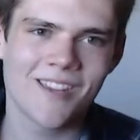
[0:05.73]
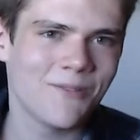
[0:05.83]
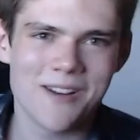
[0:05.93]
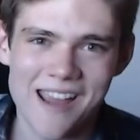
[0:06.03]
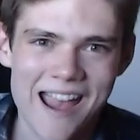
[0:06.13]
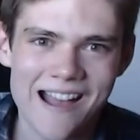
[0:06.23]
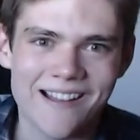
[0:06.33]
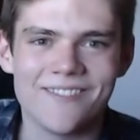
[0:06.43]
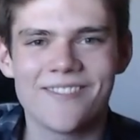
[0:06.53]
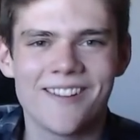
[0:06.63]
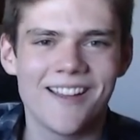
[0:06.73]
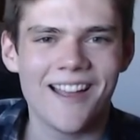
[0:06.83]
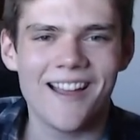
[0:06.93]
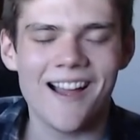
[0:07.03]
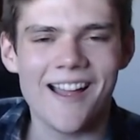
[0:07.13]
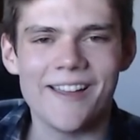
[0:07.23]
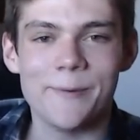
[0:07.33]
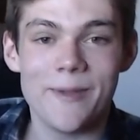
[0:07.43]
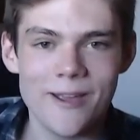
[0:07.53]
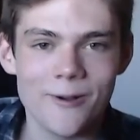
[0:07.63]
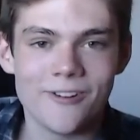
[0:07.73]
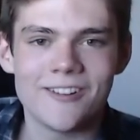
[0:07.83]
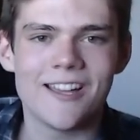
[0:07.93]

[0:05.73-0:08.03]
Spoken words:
had a bagel